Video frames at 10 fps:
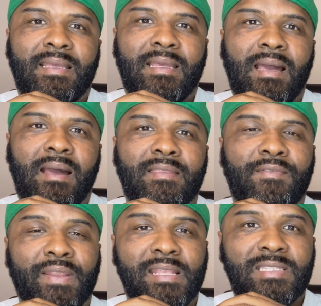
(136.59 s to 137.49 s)
The
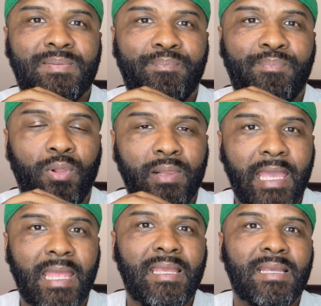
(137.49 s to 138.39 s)
French ball
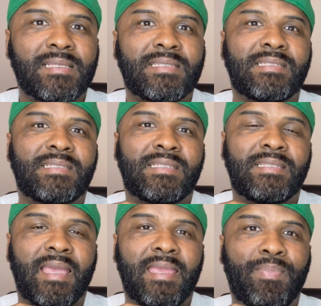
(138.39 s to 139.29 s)
carriers,
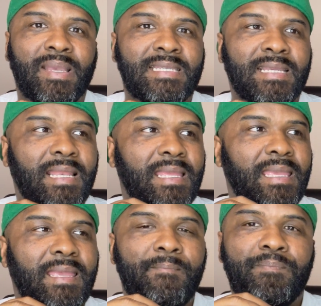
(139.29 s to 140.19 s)
they
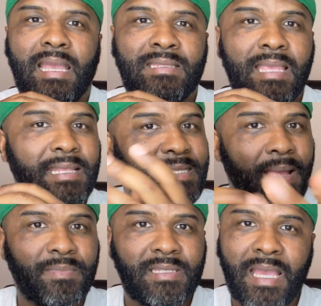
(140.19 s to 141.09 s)
basically,
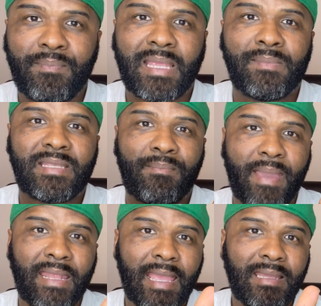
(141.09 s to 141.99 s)
sometimes they
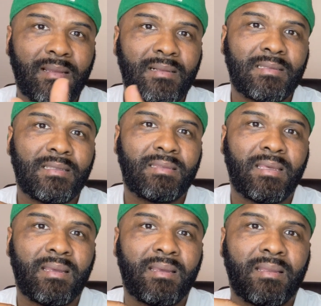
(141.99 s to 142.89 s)
manhandled
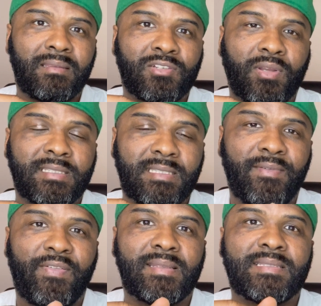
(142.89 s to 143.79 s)
the Scottish
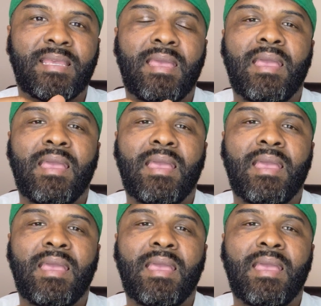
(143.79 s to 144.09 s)
defense.